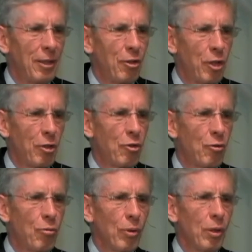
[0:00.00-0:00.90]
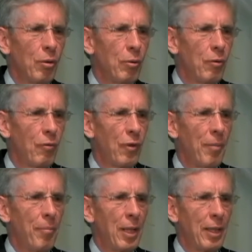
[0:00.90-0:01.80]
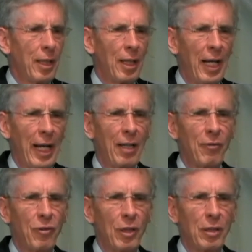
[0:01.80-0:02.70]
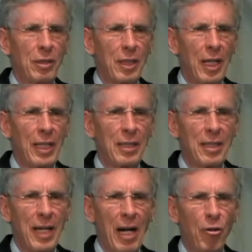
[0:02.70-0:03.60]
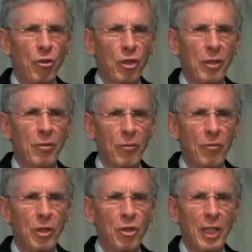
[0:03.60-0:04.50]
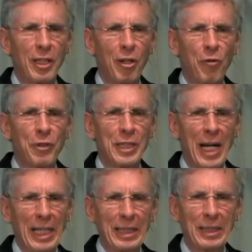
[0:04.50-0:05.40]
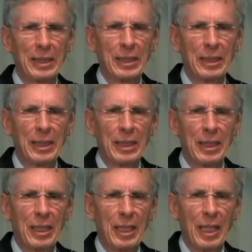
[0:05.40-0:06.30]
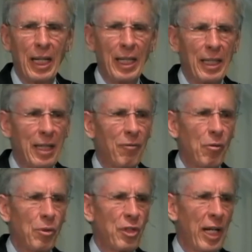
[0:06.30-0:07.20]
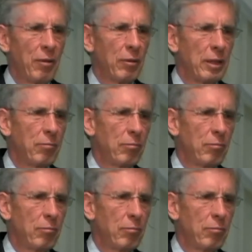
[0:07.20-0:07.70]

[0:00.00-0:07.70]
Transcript: Church grew from a little handful to 8,000 virtually overnight, and the devil was angry,